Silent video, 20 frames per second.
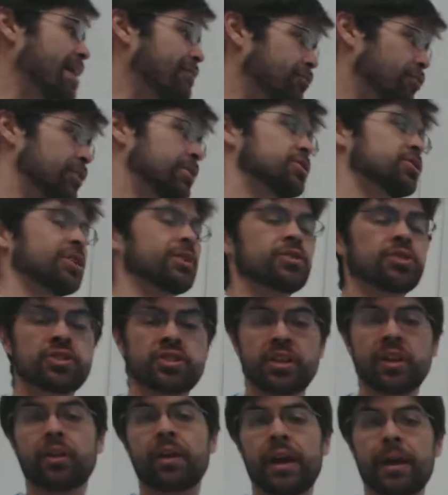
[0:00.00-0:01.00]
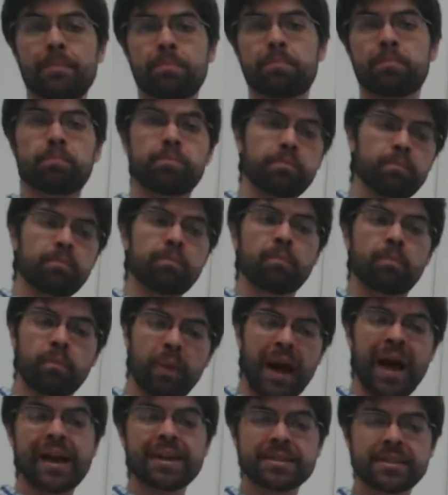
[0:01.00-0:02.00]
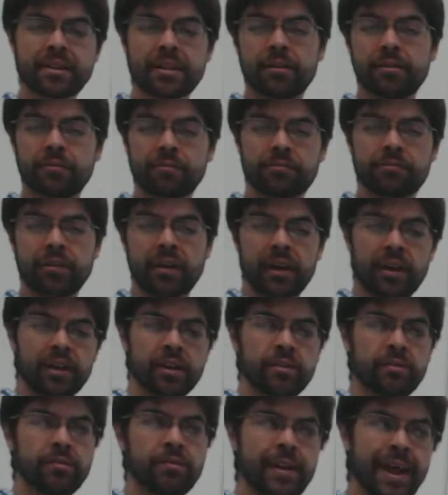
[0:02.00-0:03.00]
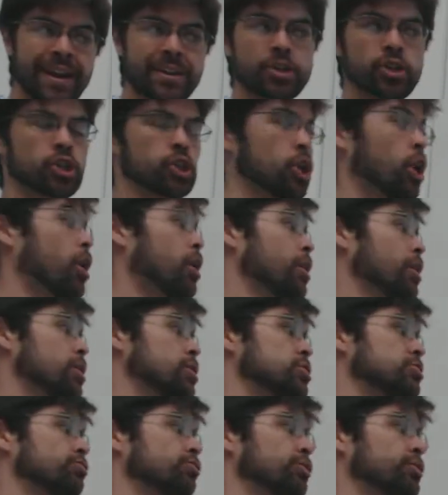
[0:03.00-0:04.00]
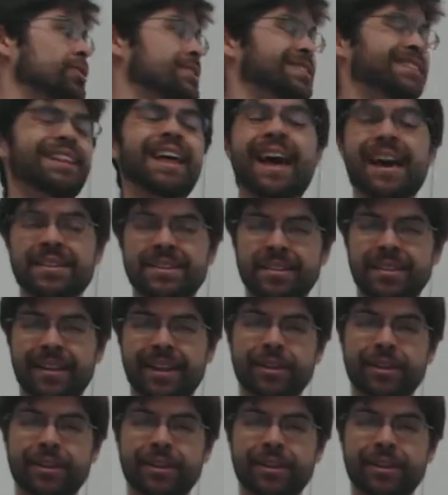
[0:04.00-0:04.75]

average, there's still a positive net charge for this last